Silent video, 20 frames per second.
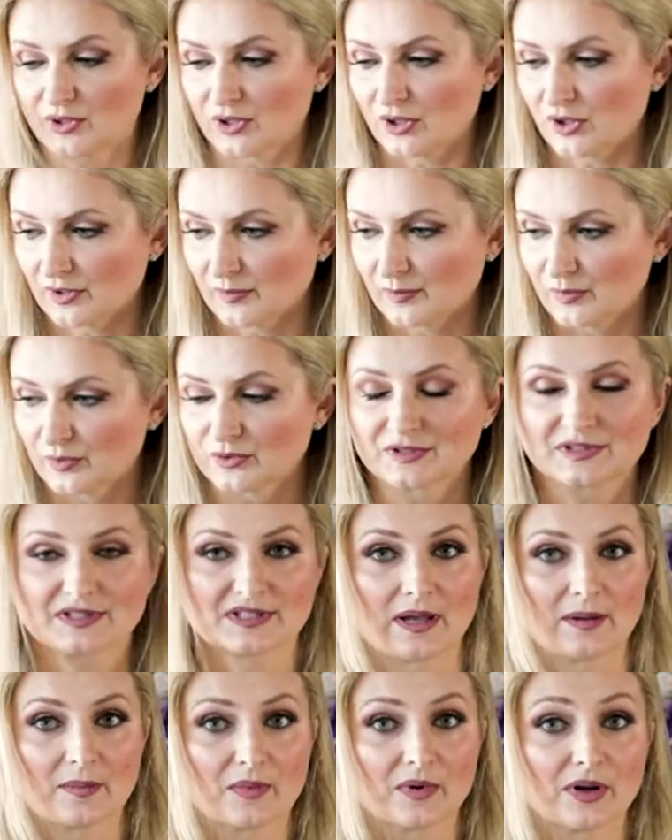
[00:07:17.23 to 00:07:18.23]
we're gonna put
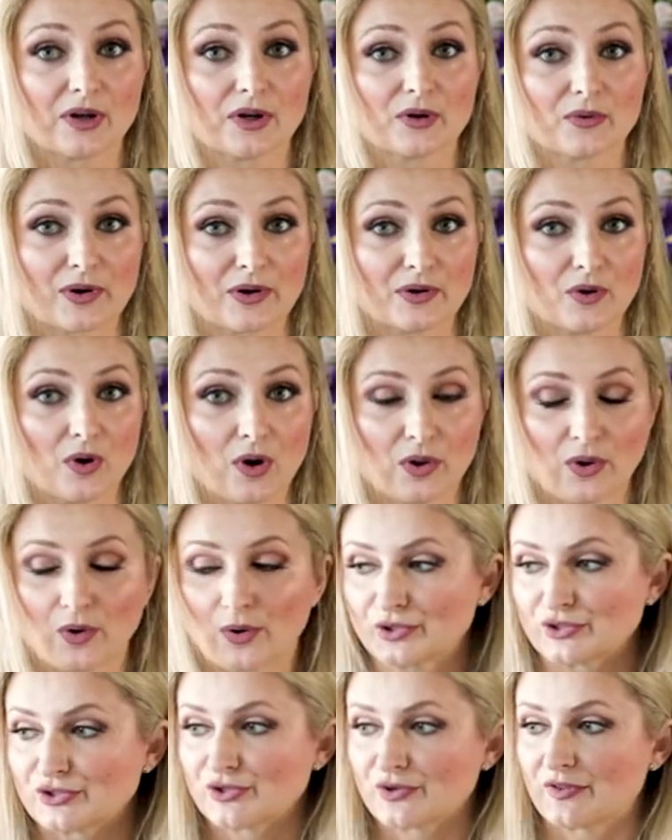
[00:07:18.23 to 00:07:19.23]
some granola
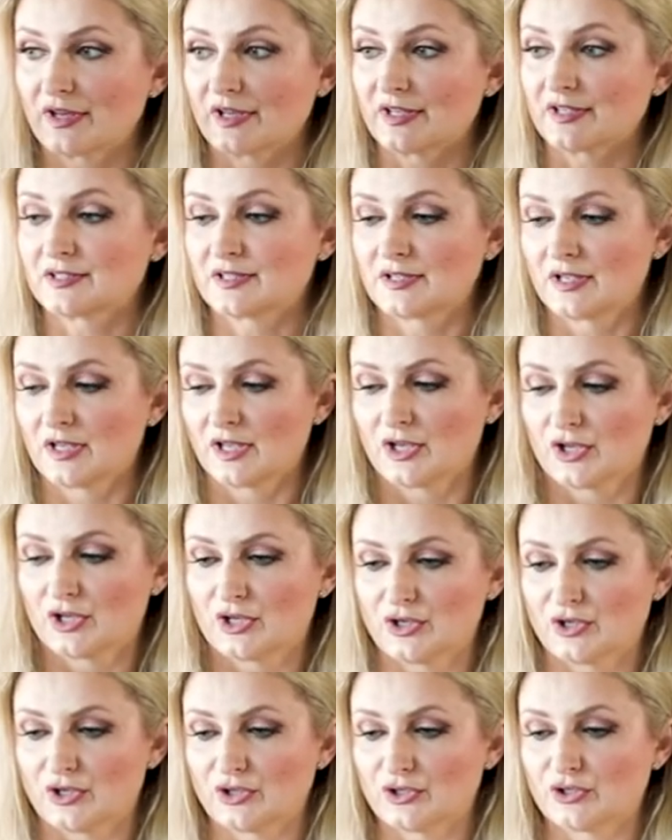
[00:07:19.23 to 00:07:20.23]
onto this.
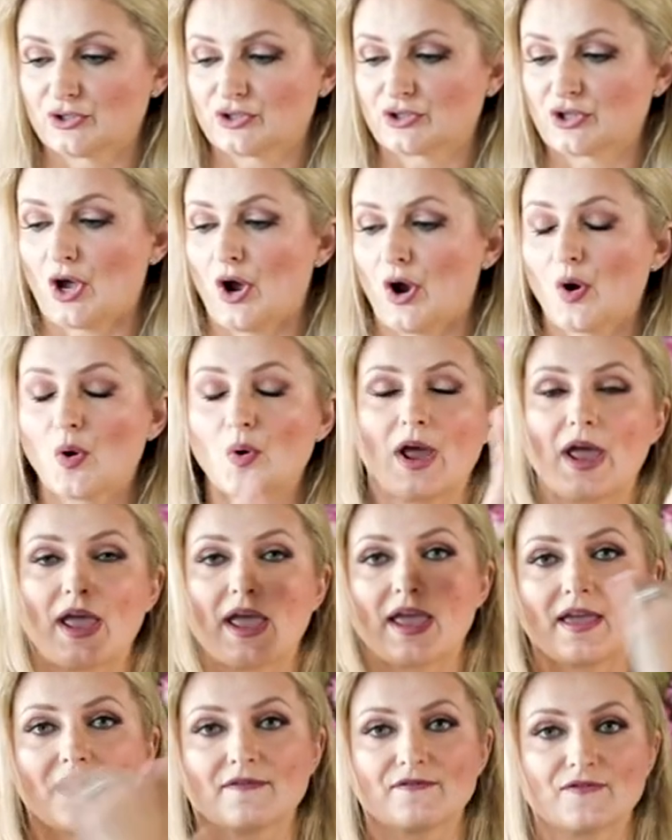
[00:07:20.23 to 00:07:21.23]
So
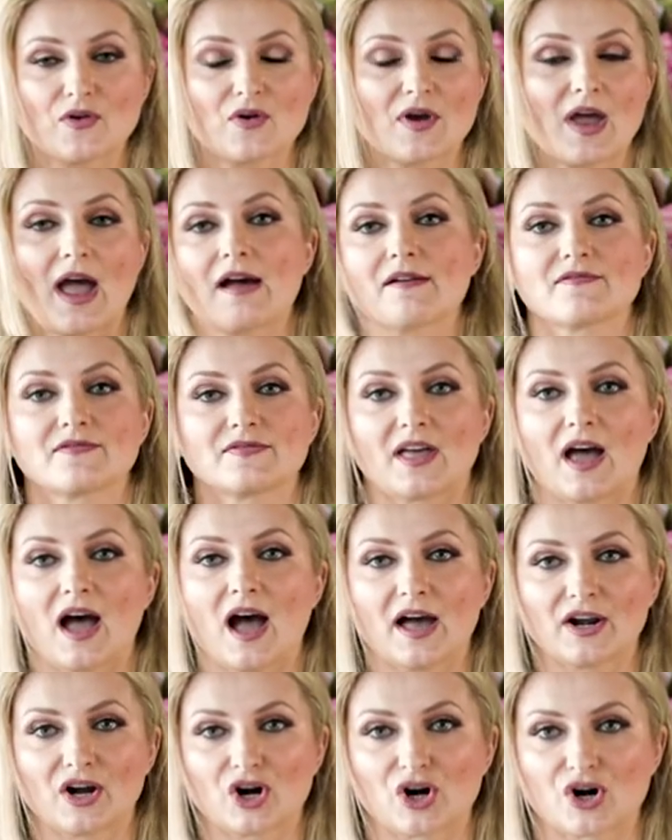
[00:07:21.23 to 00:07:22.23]
if you have
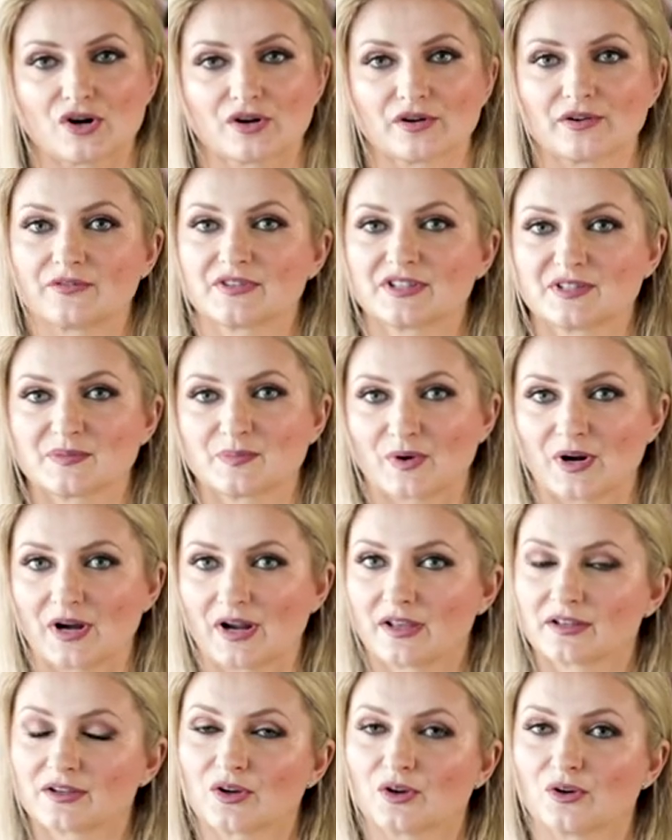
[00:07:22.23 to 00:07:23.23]
not heard of this
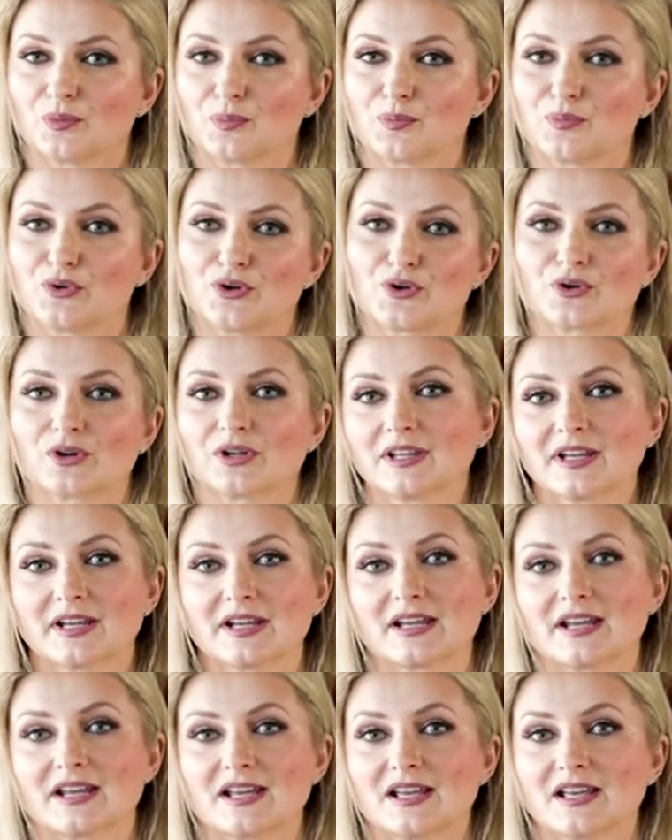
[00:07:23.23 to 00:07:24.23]
brand called
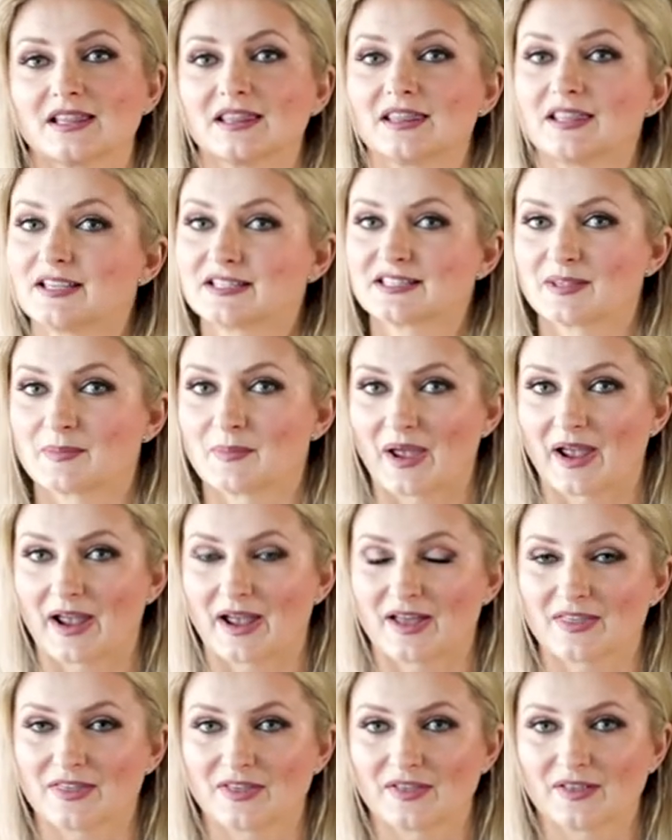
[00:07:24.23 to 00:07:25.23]
Purely
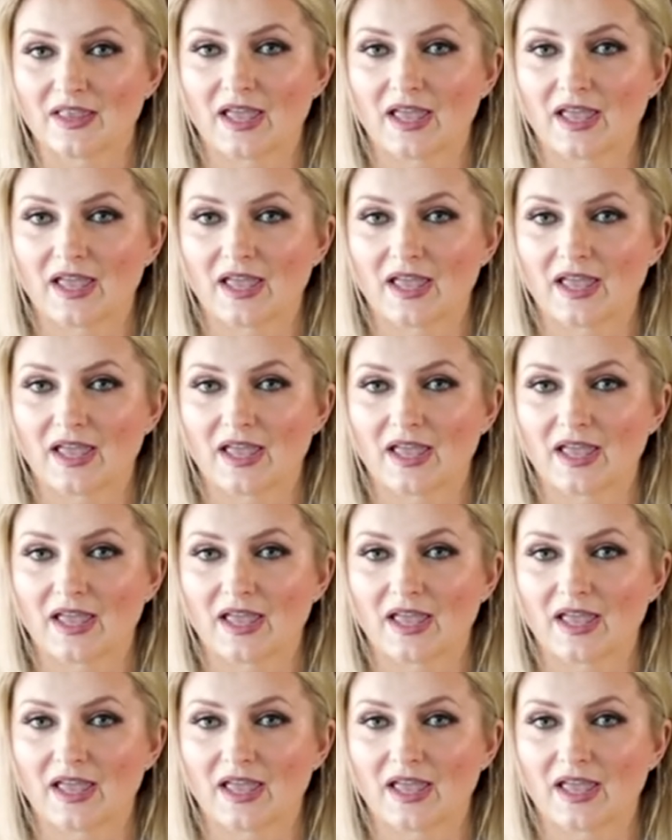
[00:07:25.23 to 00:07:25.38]
Elizabeth,